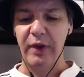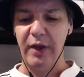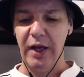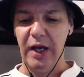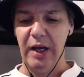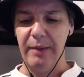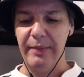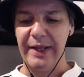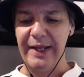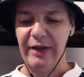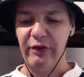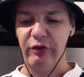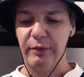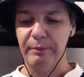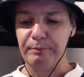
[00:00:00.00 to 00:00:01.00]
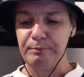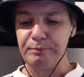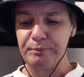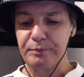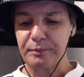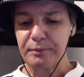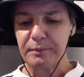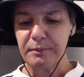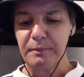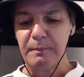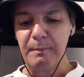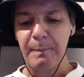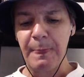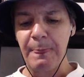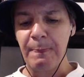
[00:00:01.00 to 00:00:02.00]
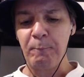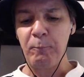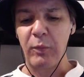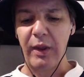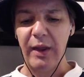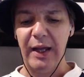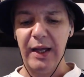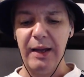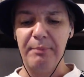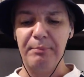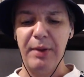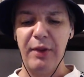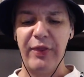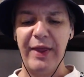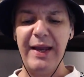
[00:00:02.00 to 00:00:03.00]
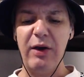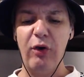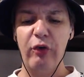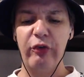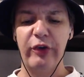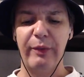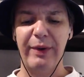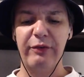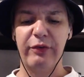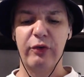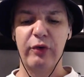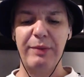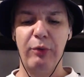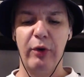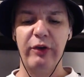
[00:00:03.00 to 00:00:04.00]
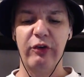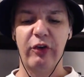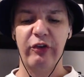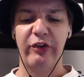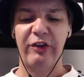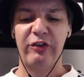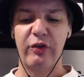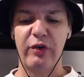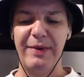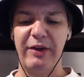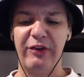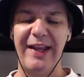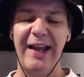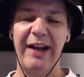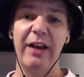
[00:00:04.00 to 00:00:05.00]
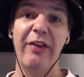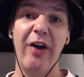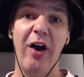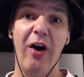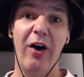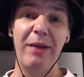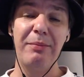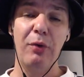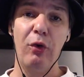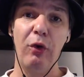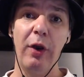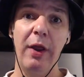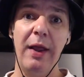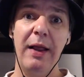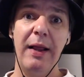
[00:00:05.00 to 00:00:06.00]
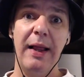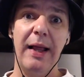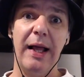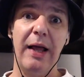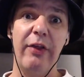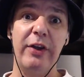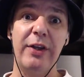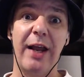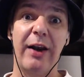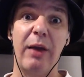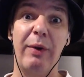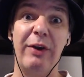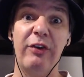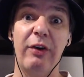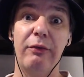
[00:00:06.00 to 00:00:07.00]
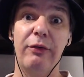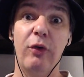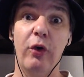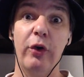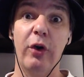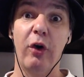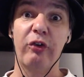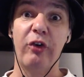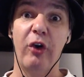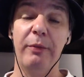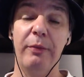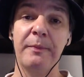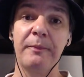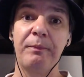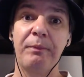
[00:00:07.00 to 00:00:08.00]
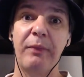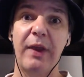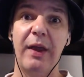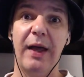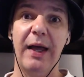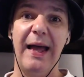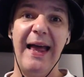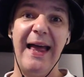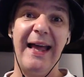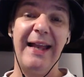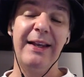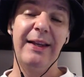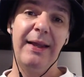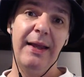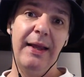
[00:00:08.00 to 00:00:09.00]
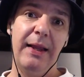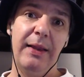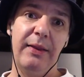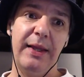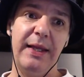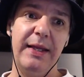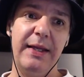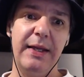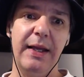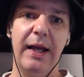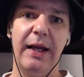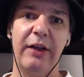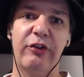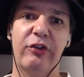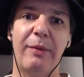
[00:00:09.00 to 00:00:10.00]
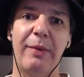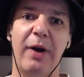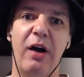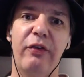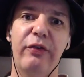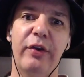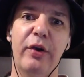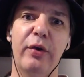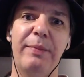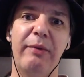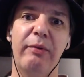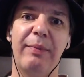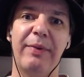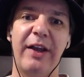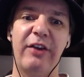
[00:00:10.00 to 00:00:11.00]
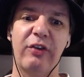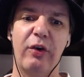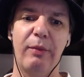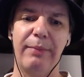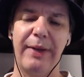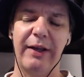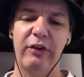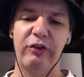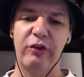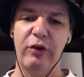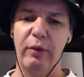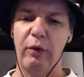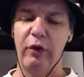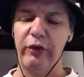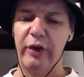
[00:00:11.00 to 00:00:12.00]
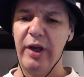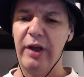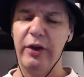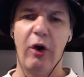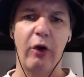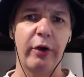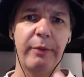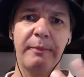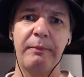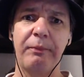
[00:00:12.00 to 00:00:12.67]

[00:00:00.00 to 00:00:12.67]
against them. But they also went for 3 points on 63 minutes. Again, another high ball that Nanai went up for, knocked on, and the scrum half, who had been replaced on blankers too, it was a knock,